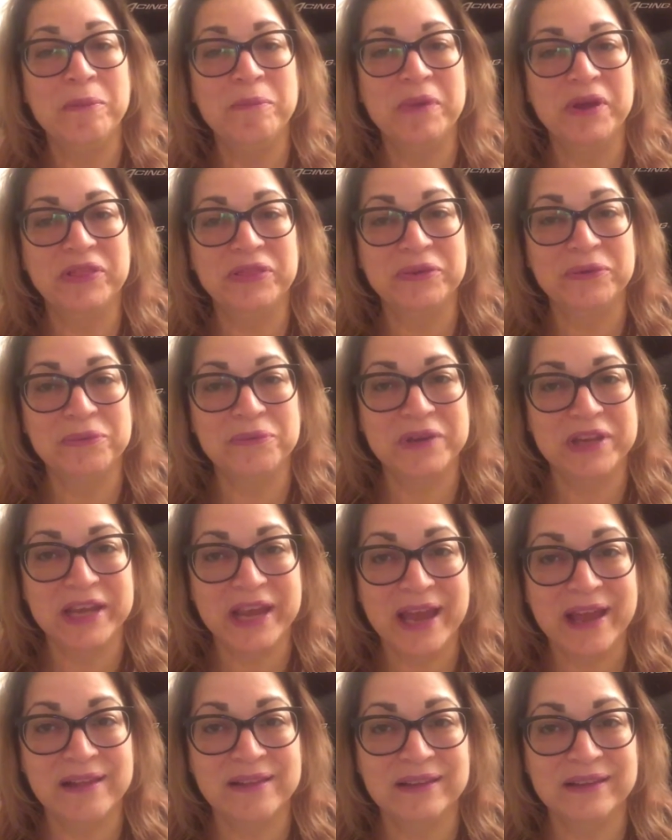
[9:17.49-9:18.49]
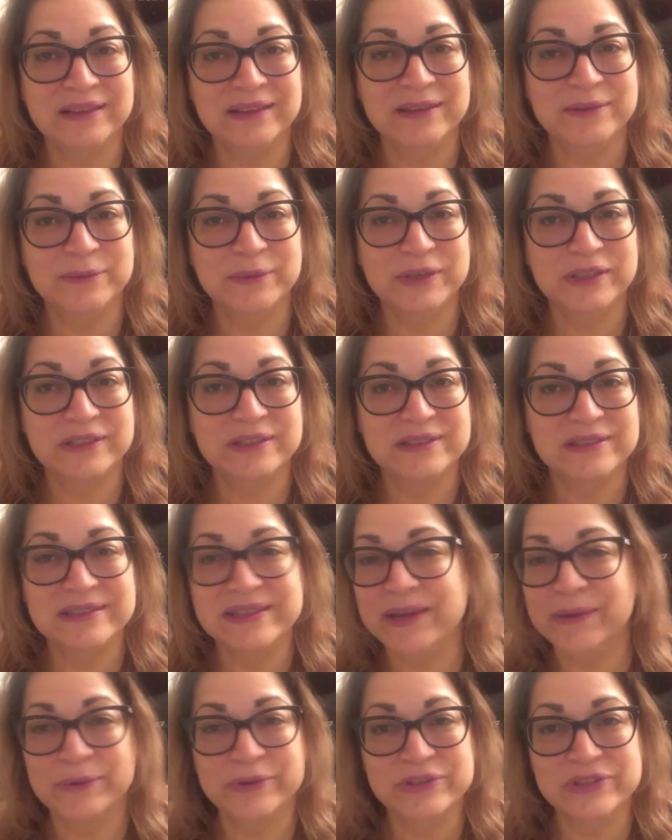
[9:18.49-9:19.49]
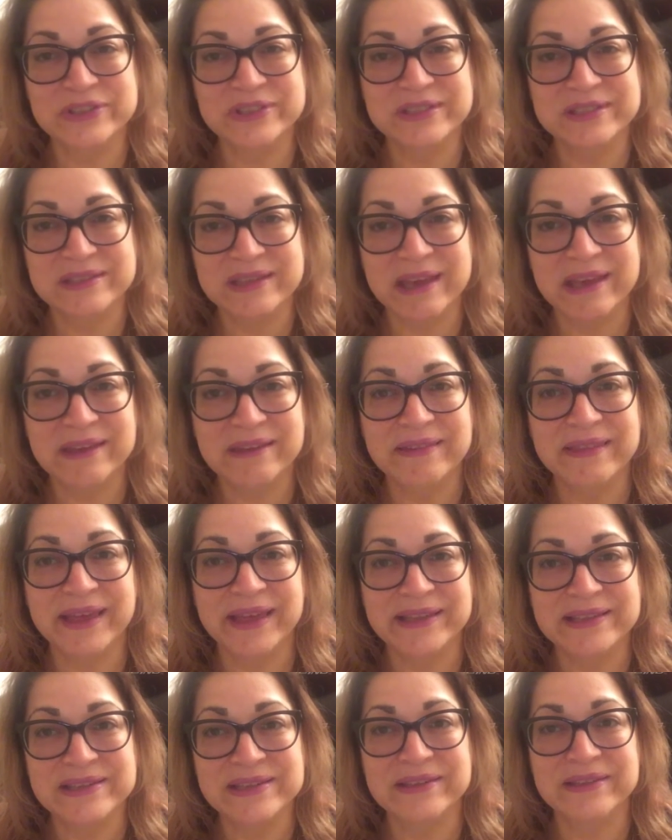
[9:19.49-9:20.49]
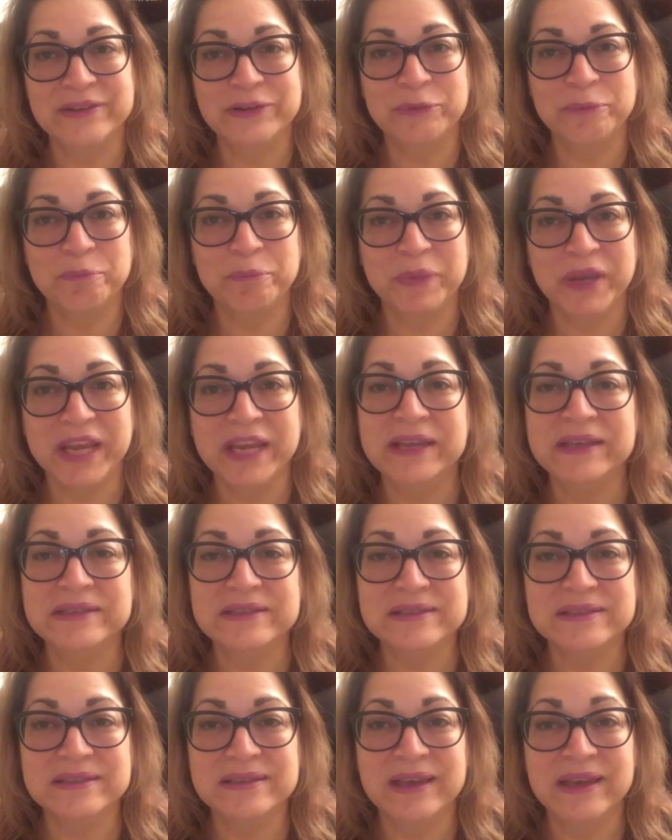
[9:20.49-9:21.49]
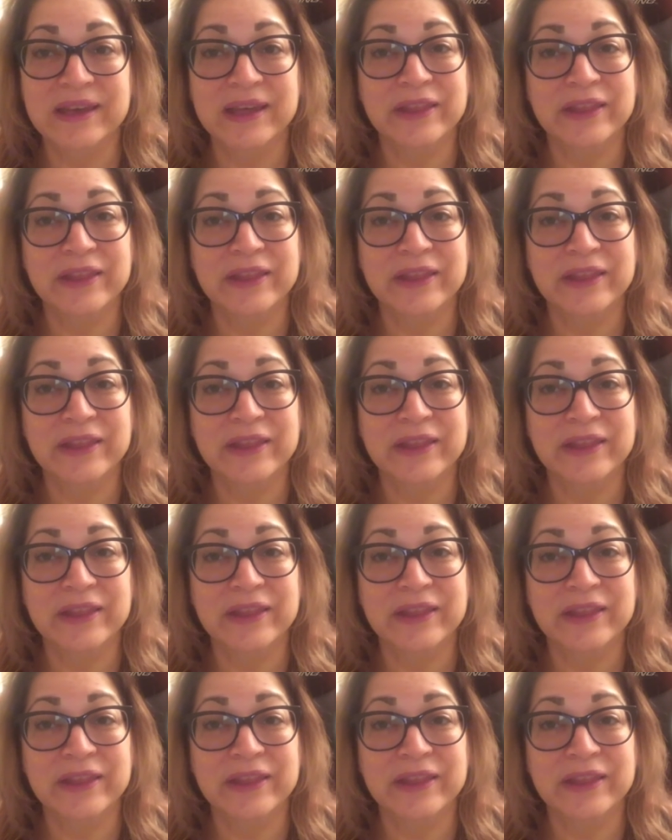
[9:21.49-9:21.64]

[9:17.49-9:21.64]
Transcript: But the reality was they were just saying that to their base.